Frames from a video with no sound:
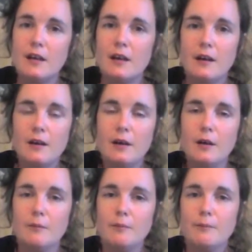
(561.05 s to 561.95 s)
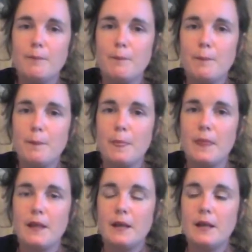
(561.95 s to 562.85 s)
And
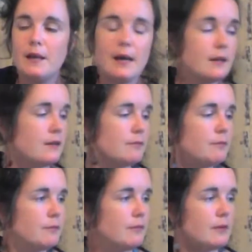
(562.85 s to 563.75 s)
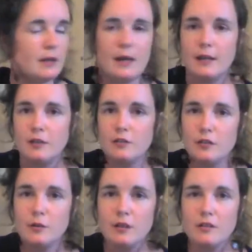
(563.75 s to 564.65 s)
I can
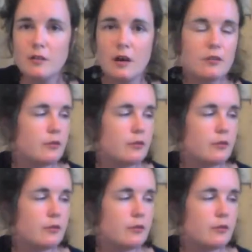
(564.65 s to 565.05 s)
tune the guitar